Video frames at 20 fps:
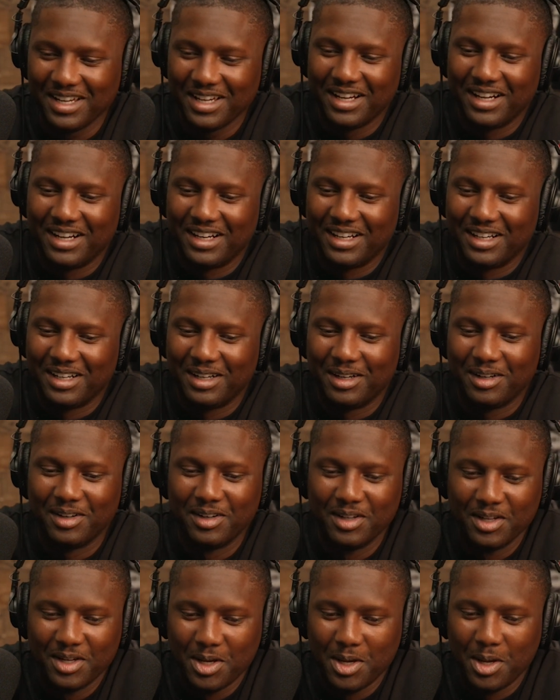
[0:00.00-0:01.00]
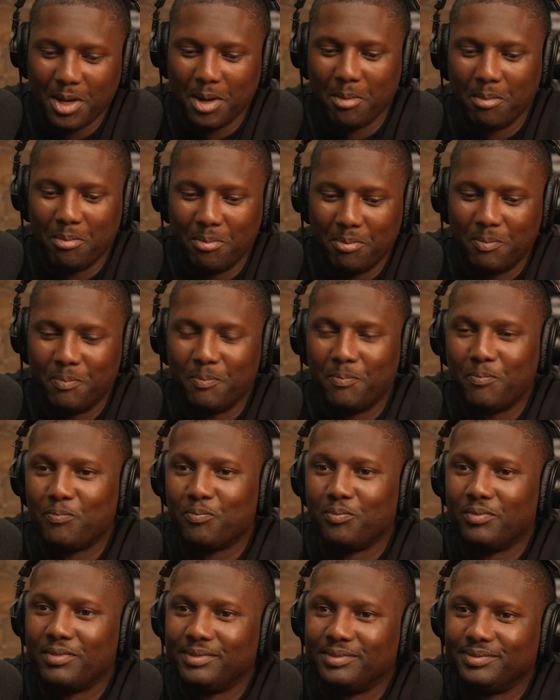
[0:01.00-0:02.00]
My son reminds me
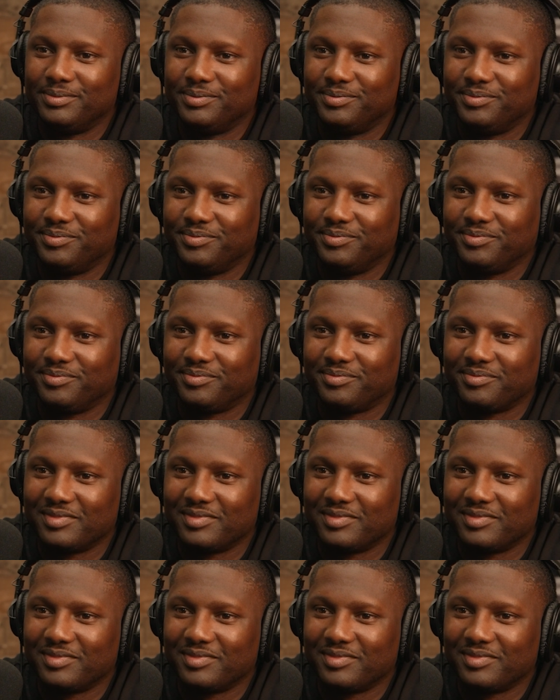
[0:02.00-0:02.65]
to this day still.